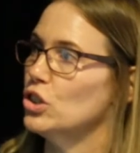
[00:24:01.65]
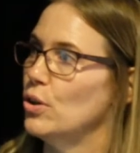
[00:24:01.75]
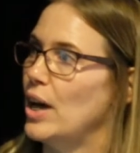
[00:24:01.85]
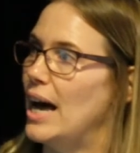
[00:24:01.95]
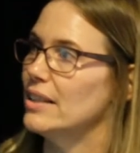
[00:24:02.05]
want
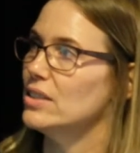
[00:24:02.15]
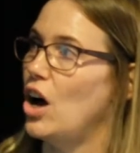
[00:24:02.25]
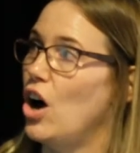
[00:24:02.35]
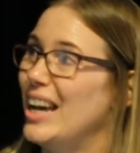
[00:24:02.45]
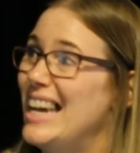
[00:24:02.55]
to look
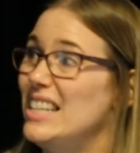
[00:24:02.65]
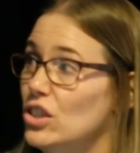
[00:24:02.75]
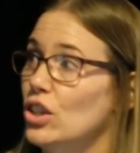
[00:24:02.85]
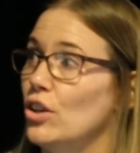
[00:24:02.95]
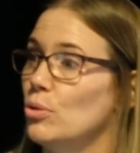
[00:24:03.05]
at our
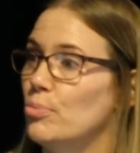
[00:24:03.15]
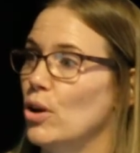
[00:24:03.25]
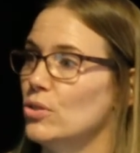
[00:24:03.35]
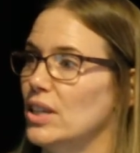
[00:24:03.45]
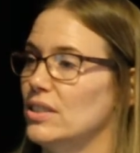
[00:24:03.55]
internal
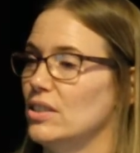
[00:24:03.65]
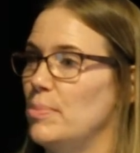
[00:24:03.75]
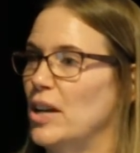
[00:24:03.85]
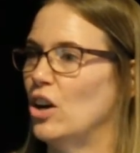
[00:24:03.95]
processes,